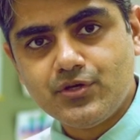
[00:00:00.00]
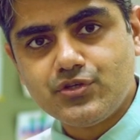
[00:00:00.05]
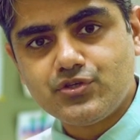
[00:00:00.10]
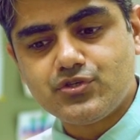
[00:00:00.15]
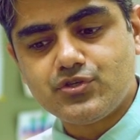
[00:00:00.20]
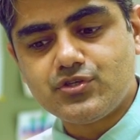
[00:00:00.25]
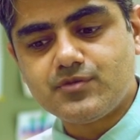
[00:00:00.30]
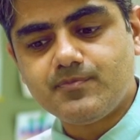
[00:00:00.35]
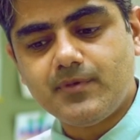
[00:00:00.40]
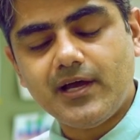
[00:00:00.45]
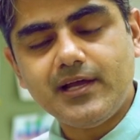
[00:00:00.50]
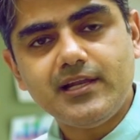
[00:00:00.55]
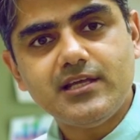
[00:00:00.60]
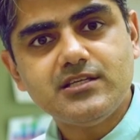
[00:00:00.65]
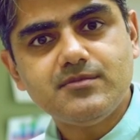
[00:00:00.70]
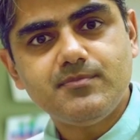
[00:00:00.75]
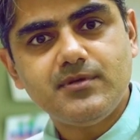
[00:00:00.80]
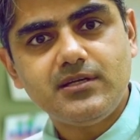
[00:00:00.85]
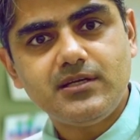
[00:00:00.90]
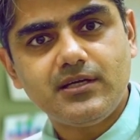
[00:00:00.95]
So SMILE
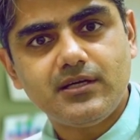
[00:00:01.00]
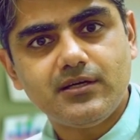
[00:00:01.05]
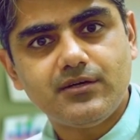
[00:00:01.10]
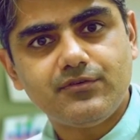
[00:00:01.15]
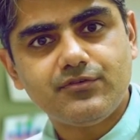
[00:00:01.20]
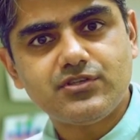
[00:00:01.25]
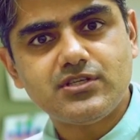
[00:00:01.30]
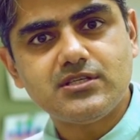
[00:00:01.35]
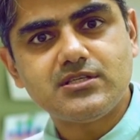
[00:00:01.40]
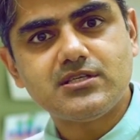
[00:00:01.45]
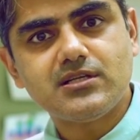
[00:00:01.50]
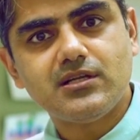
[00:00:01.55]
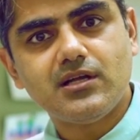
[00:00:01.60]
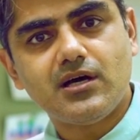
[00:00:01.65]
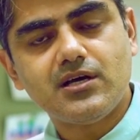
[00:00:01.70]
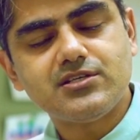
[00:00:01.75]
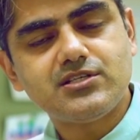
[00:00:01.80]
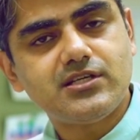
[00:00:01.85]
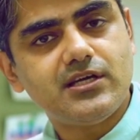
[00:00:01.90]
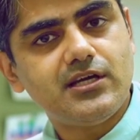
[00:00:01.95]
has been here since the
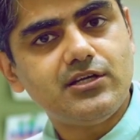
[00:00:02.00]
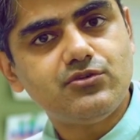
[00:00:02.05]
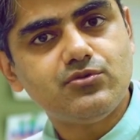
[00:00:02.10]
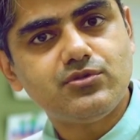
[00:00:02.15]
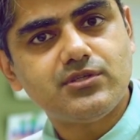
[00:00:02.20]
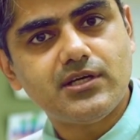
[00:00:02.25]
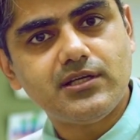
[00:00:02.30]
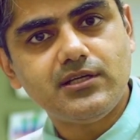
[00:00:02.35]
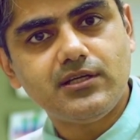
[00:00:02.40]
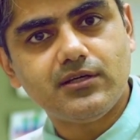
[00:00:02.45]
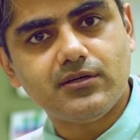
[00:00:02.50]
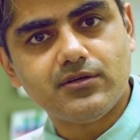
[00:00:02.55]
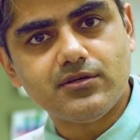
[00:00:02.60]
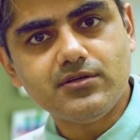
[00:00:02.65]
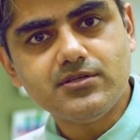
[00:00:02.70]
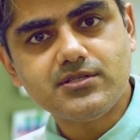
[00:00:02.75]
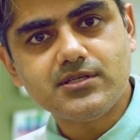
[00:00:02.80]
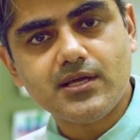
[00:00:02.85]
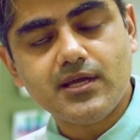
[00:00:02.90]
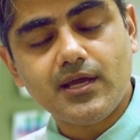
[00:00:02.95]
last 8 to 10
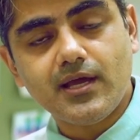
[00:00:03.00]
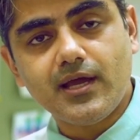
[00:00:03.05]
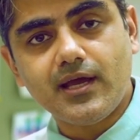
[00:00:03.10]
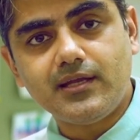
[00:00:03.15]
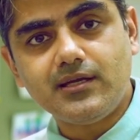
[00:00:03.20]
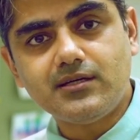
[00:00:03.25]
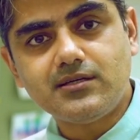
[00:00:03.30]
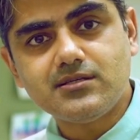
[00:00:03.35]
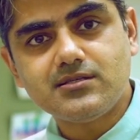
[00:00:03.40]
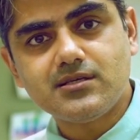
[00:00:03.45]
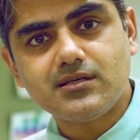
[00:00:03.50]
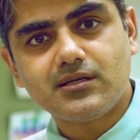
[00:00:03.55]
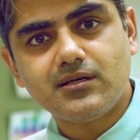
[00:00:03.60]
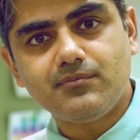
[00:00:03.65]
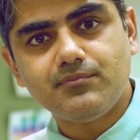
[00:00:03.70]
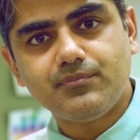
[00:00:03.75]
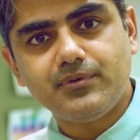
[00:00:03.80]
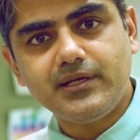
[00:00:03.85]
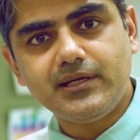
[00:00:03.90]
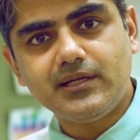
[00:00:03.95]
years, and it is a
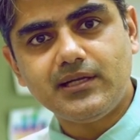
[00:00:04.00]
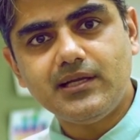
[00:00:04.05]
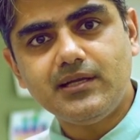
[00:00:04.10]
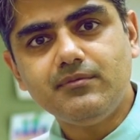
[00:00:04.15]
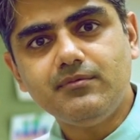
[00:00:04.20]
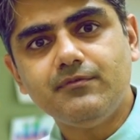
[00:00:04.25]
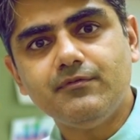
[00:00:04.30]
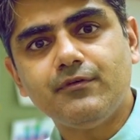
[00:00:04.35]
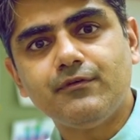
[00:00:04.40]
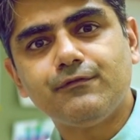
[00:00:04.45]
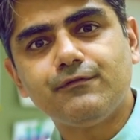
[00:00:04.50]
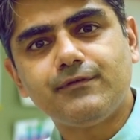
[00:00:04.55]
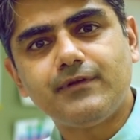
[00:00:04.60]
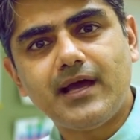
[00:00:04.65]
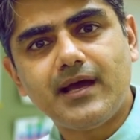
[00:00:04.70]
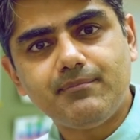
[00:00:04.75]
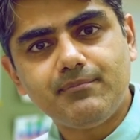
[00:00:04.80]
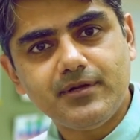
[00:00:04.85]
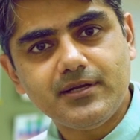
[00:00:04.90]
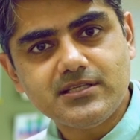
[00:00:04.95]
completely
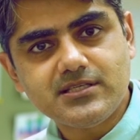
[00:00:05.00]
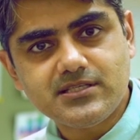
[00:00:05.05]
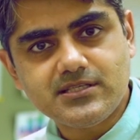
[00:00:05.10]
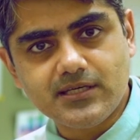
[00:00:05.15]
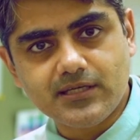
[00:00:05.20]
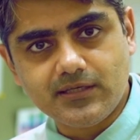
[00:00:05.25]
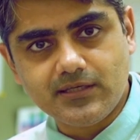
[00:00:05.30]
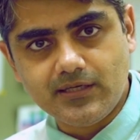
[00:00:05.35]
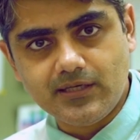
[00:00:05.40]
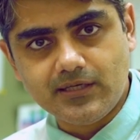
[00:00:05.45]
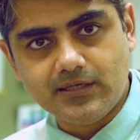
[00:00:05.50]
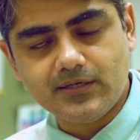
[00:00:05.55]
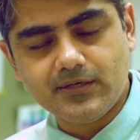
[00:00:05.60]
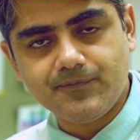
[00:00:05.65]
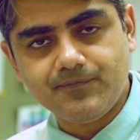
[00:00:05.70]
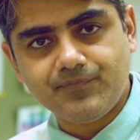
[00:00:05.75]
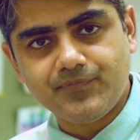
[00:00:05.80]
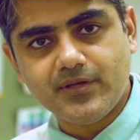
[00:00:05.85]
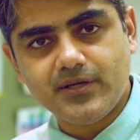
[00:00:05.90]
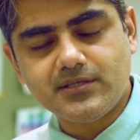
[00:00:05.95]
flapless technique.
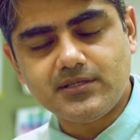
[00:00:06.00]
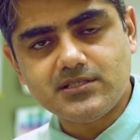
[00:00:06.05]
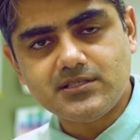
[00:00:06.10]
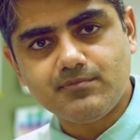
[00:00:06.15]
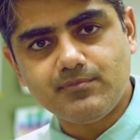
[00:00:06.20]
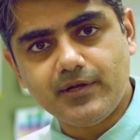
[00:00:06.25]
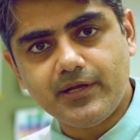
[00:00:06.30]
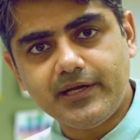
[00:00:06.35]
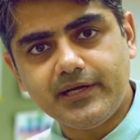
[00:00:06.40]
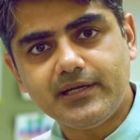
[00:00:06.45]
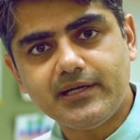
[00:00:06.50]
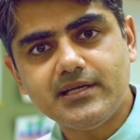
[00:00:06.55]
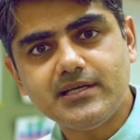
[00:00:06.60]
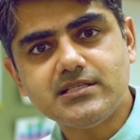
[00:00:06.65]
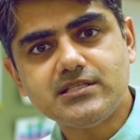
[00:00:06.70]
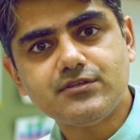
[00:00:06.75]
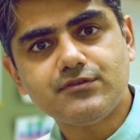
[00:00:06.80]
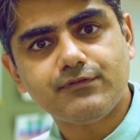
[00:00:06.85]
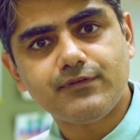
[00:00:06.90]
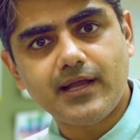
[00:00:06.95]
It is
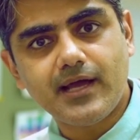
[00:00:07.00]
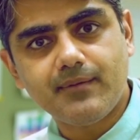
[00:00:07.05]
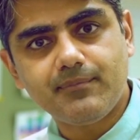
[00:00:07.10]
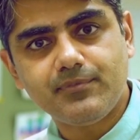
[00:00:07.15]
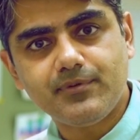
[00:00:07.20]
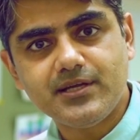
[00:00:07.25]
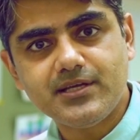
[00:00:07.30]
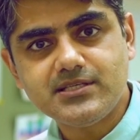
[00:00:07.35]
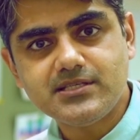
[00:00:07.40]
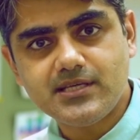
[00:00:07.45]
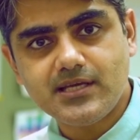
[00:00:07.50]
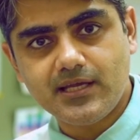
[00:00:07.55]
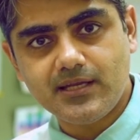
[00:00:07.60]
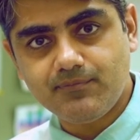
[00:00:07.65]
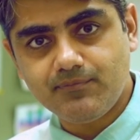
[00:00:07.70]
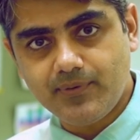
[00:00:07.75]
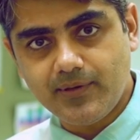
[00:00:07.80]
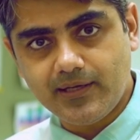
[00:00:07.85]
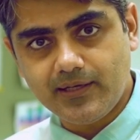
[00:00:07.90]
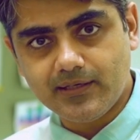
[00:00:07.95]
bladeless, flapless
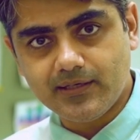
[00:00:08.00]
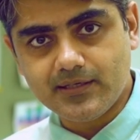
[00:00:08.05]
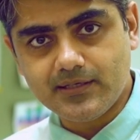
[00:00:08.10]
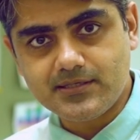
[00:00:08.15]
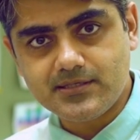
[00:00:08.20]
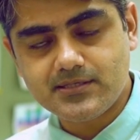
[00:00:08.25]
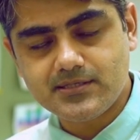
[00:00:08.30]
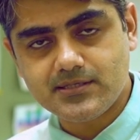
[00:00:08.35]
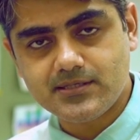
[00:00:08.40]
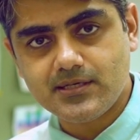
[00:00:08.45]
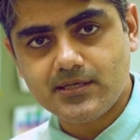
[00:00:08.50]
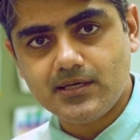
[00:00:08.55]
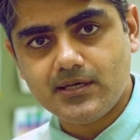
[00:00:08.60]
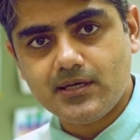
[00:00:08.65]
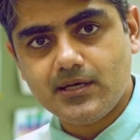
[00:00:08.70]
and painless.